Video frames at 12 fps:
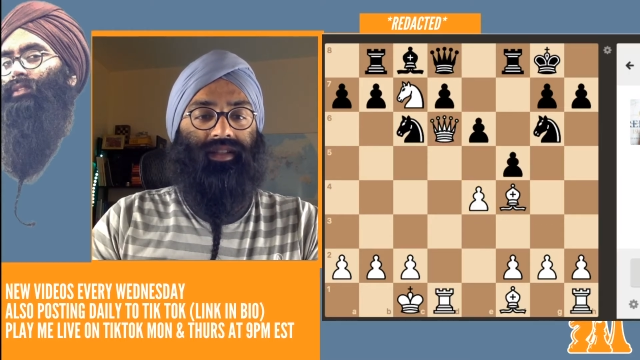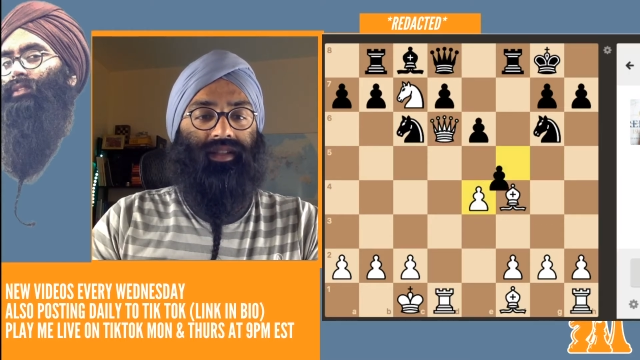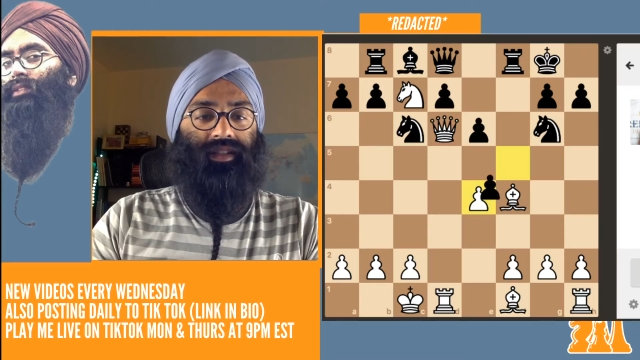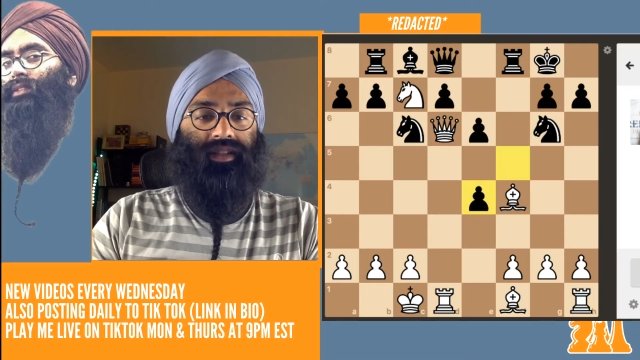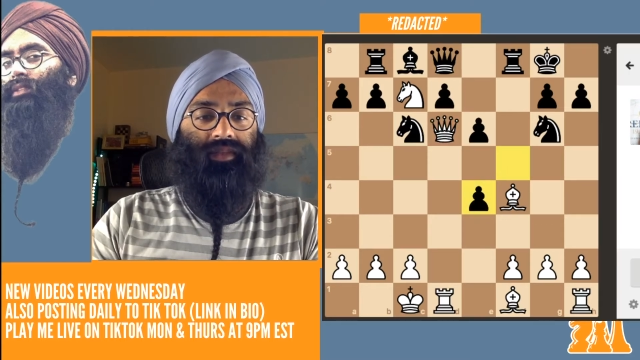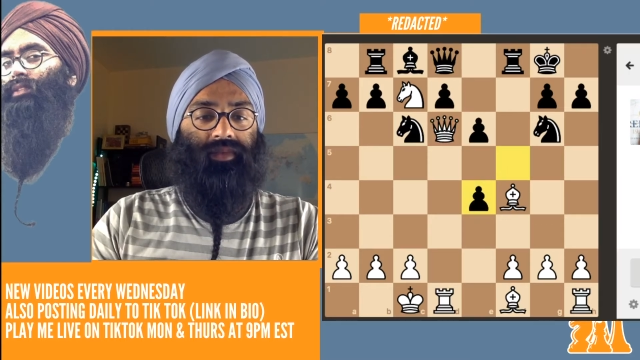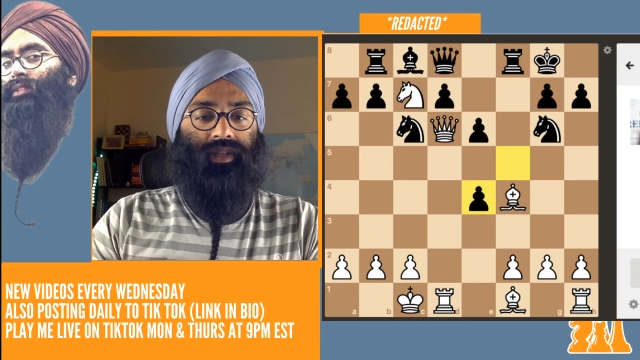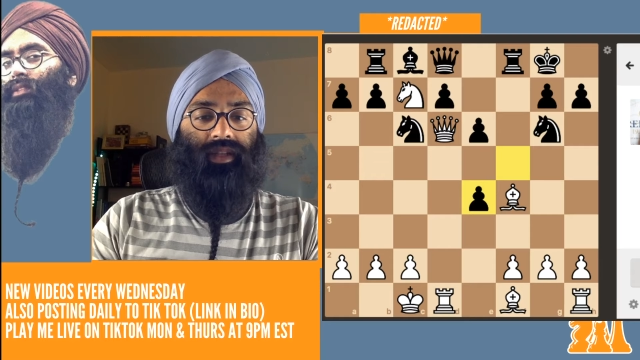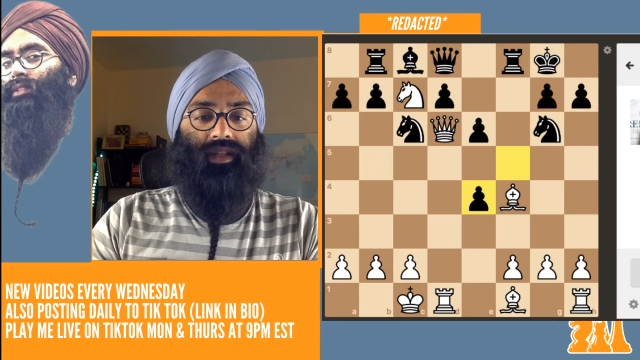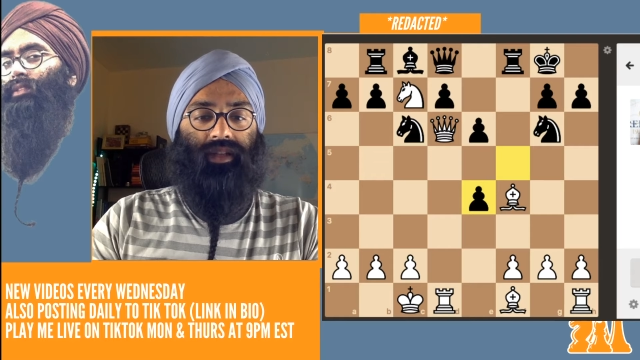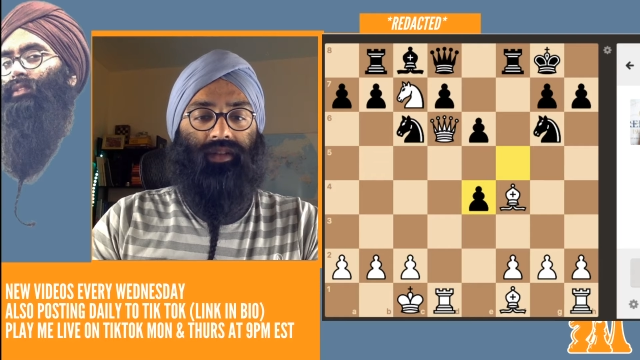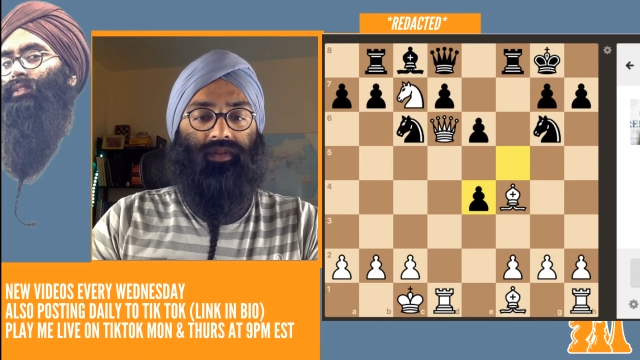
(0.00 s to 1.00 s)
We need a
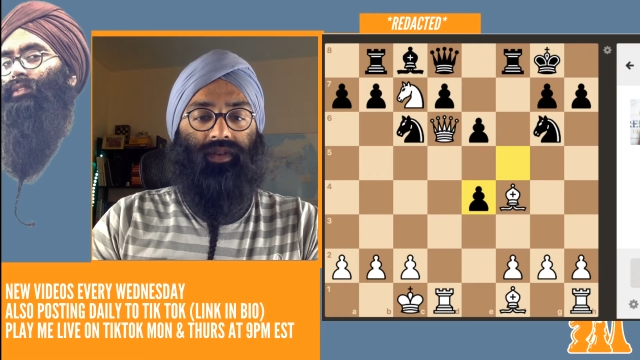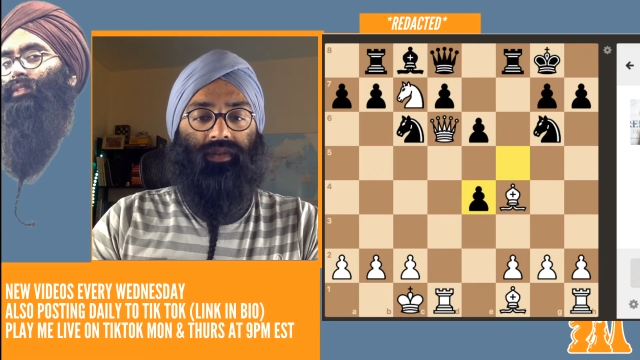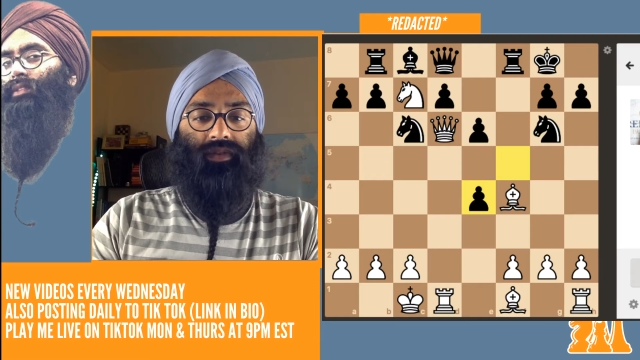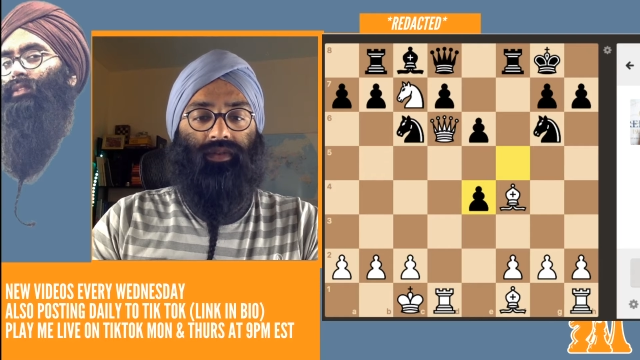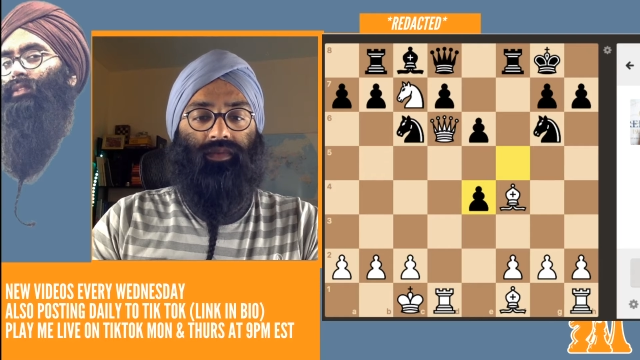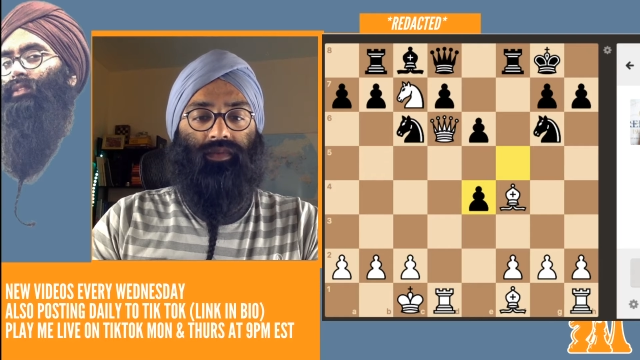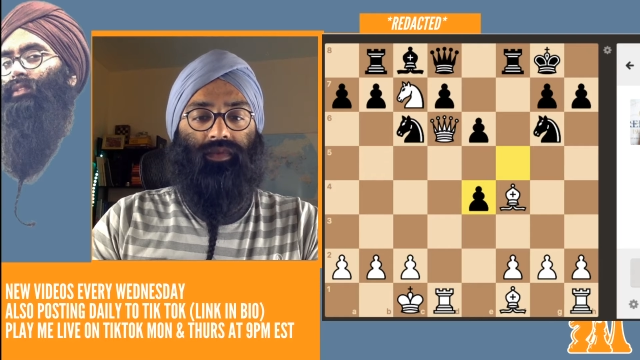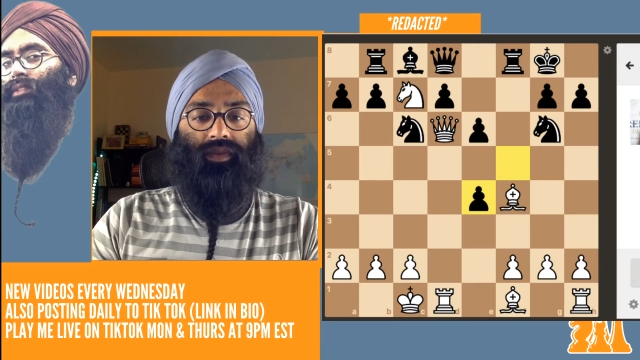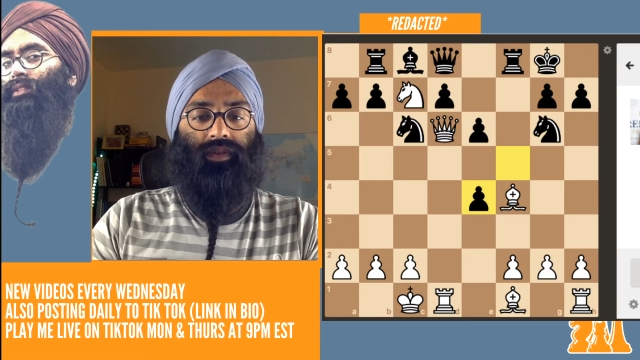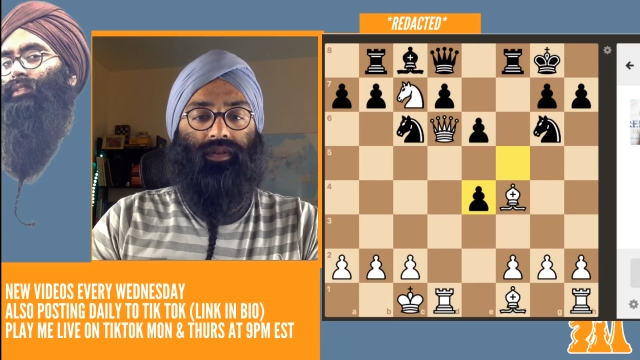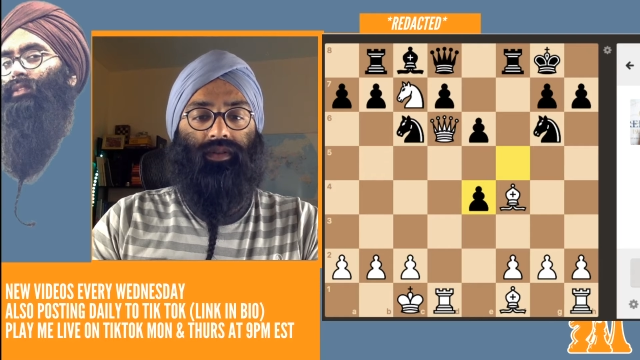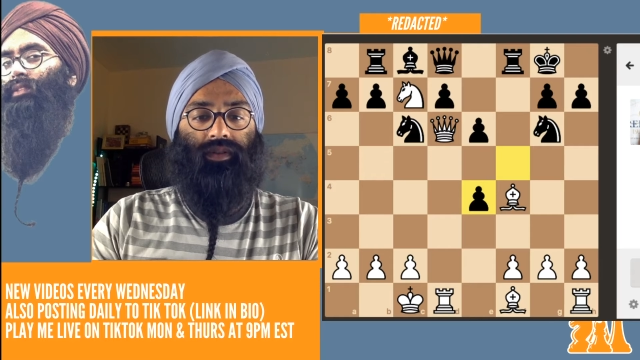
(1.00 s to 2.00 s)
hint for our first move
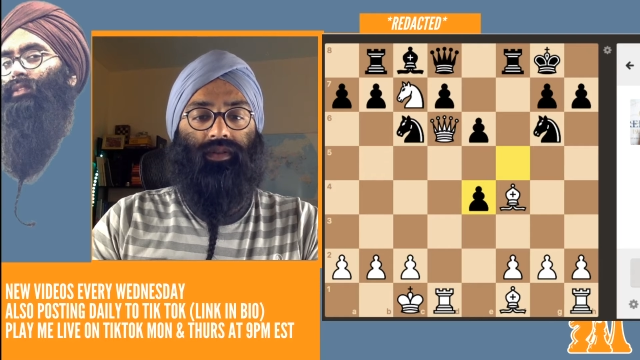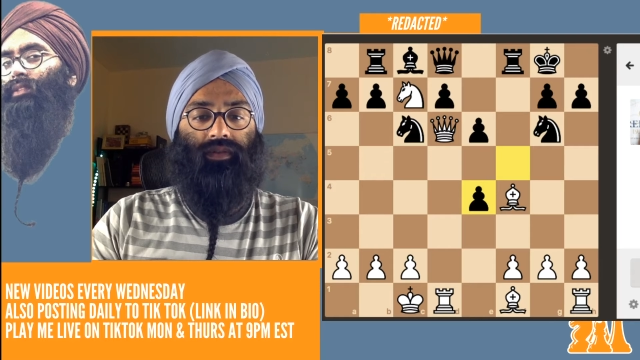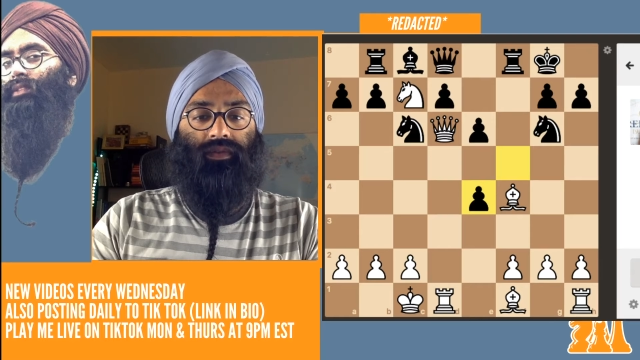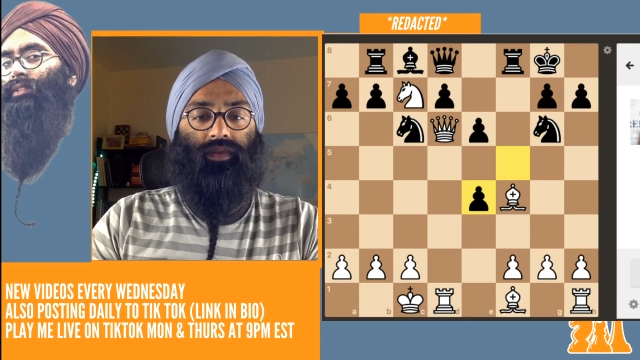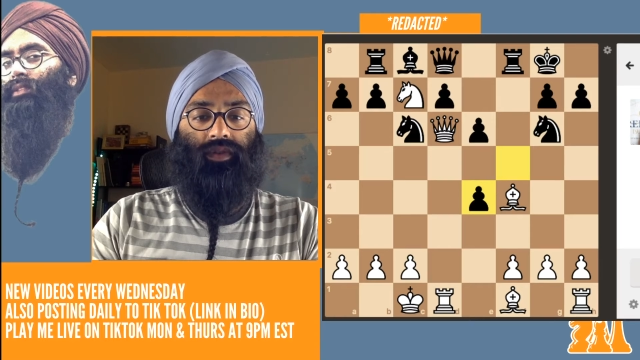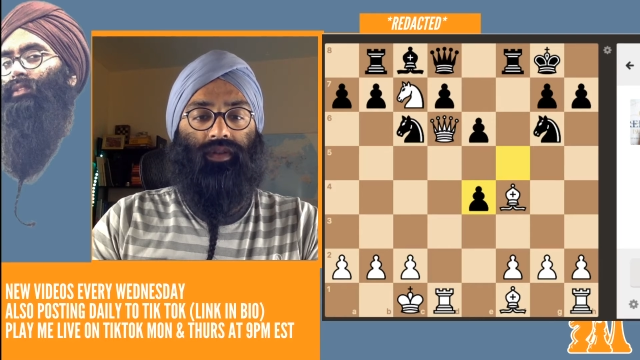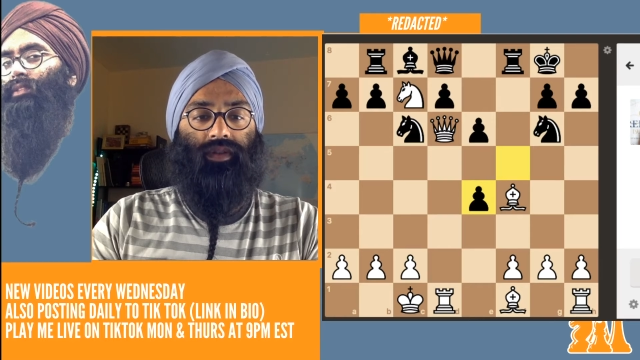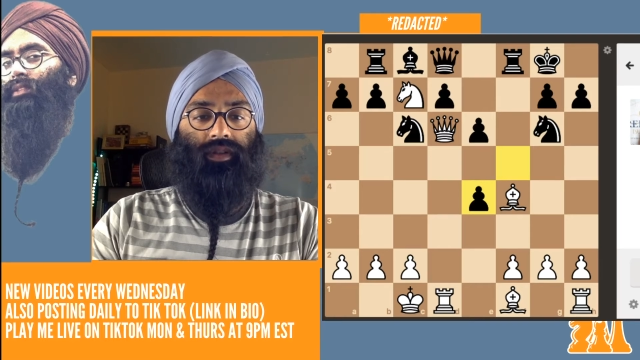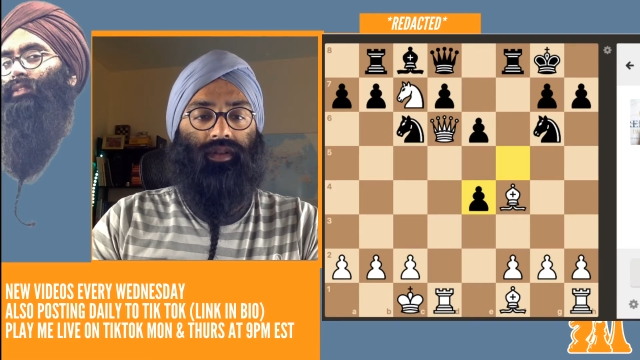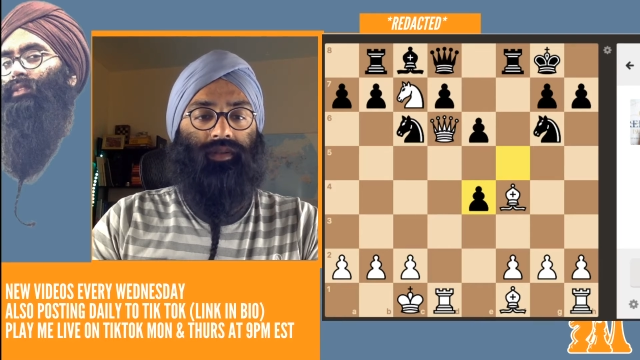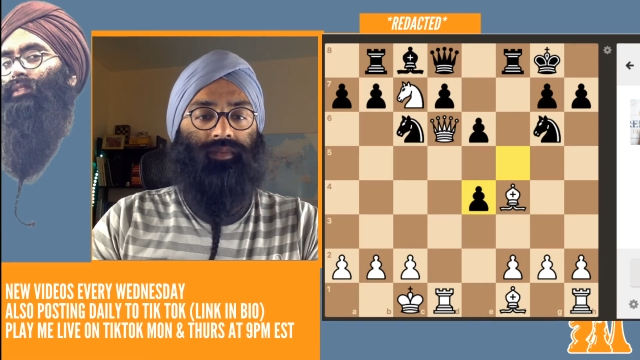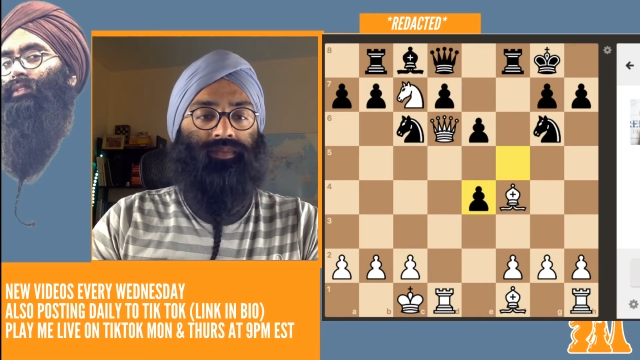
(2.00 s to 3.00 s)
here.
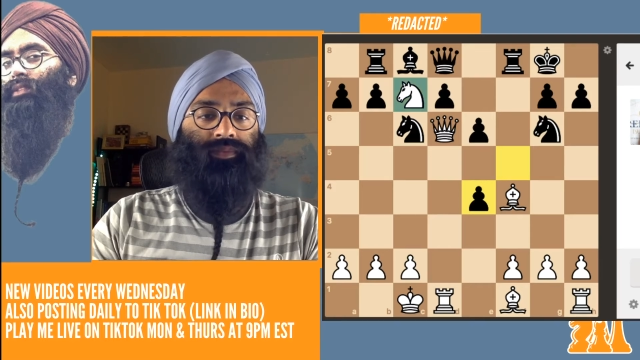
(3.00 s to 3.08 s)
Unfortunately,